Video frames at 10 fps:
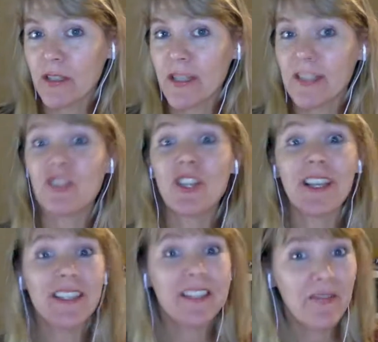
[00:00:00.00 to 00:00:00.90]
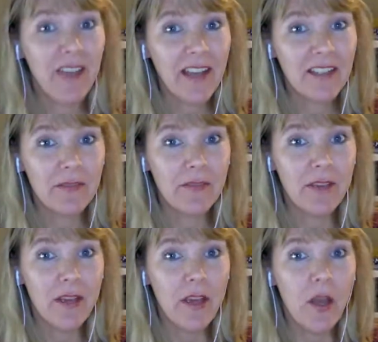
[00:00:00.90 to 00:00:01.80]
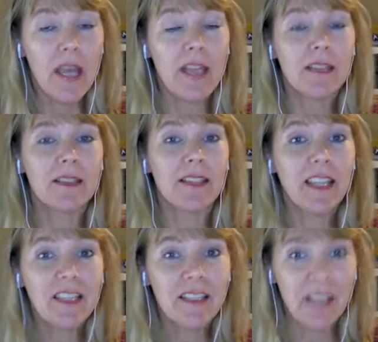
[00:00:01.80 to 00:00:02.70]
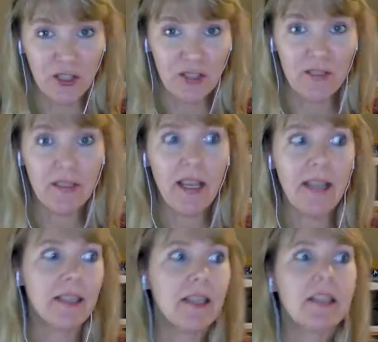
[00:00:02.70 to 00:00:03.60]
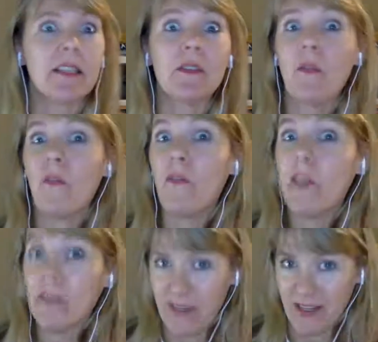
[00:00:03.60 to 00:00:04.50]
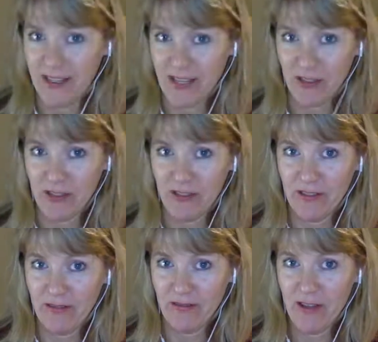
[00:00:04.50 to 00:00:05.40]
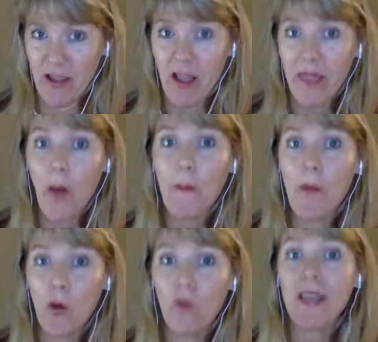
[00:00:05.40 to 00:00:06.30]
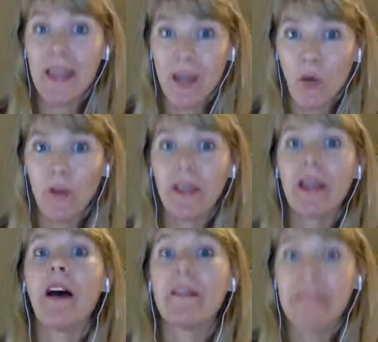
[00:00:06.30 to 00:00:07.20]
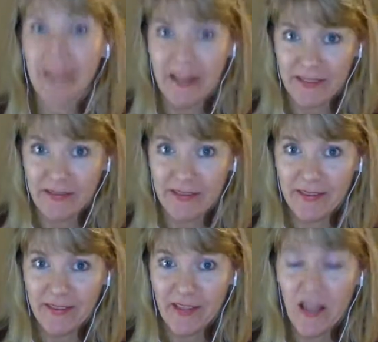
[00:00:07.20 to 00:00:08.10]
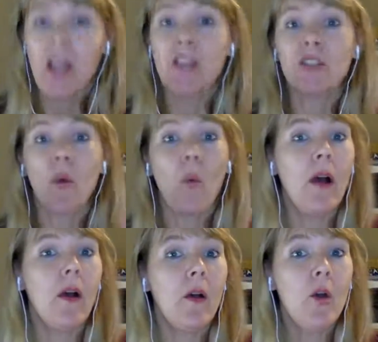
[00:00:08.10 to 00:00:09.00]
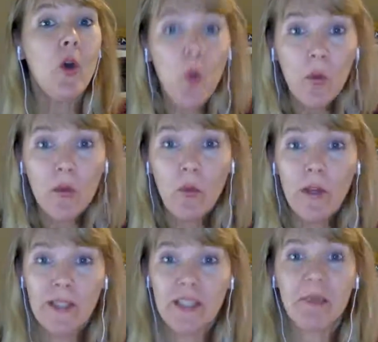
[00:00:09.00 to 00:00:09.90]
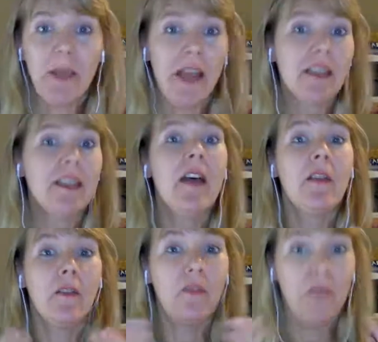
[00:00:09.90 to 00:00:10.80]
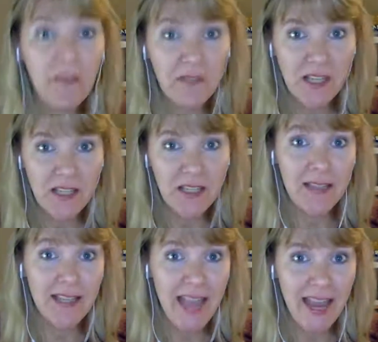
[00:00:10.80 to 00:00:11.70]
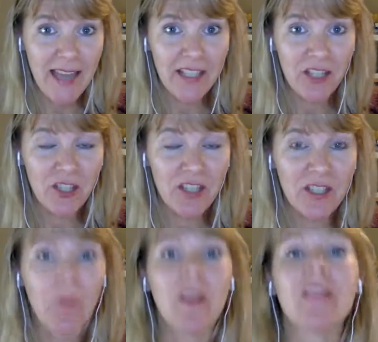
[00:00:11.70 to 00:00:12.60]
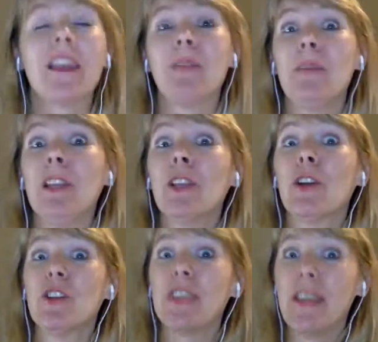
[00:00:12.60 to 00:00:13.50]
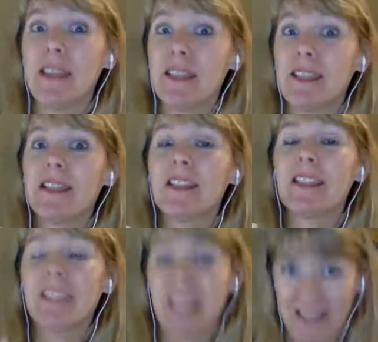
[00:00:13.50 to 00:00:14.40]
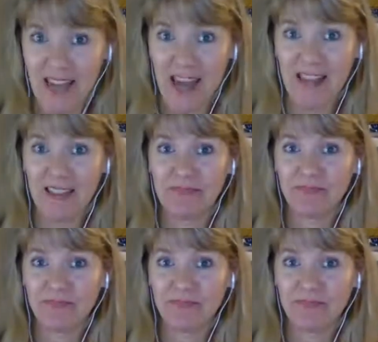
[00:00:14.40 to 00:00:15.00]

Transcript: is just as effective in six sessions as it is in 50 sessions. They're both equally effective. So, who would want to spend 50 d- days teaching something that can be learned in six days?